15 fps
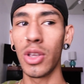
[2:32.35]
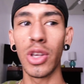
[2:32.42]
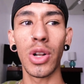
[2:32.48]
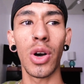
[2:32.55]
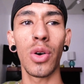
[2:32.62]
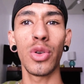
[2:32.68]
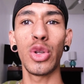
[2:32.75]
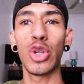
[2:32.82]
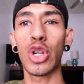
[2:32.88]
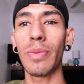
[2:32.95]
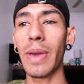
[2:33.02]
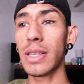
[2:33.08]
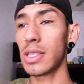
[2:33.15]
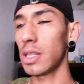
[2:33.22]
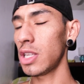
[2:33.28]
You know, you're
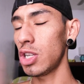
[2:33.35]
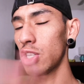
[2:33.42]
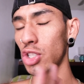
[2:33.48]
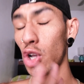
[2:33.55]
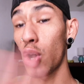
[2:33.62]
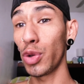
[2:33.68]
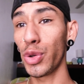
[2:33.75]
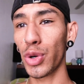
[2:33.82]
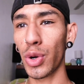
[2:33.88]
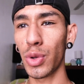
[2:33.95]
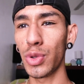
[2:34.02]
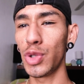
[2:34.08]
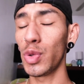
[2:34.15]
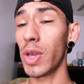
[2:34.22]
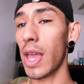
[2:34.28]
basically just on your
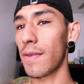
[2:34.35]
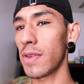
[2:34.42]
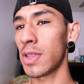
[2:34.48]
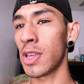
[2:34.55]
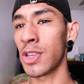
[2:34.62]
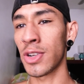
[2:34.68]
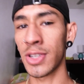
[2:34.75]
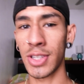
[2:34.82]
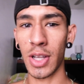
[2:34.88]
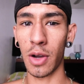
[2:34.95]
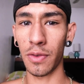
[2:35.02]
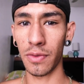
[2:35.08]
own doing everything yourself.